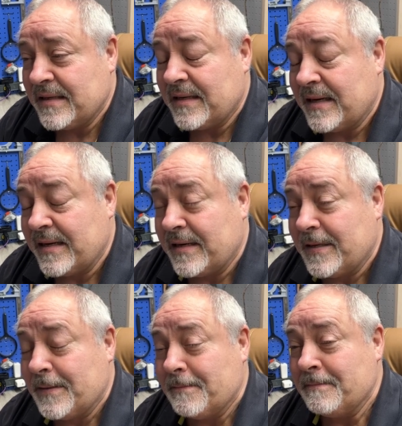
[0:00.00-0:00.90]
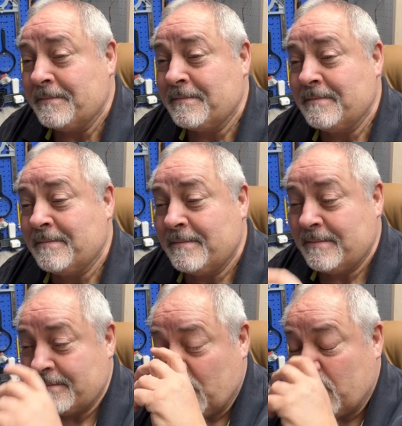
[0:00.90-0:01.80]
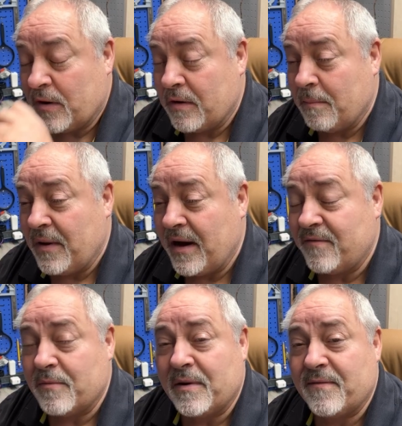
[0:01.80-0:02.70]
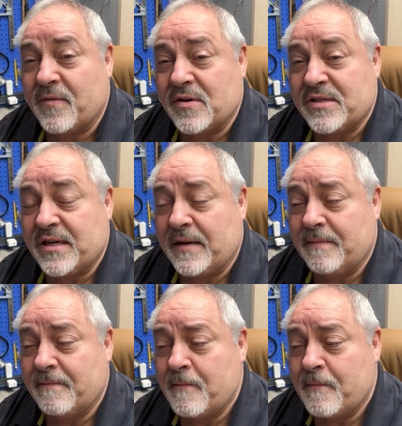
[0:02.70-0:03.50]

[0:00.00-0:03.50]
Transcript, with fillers: I um, went out and applied for my first job.